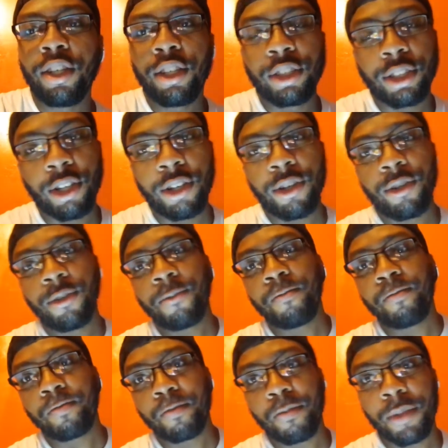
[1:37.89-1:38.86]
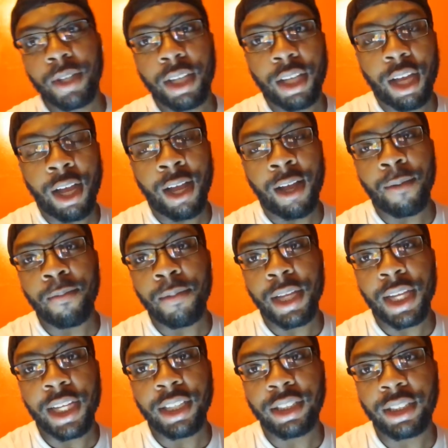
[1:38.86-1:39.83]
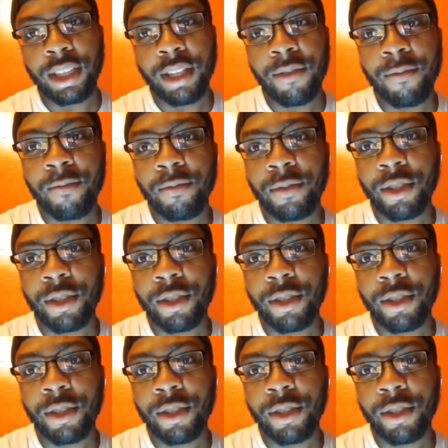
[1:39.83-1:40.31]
So here's some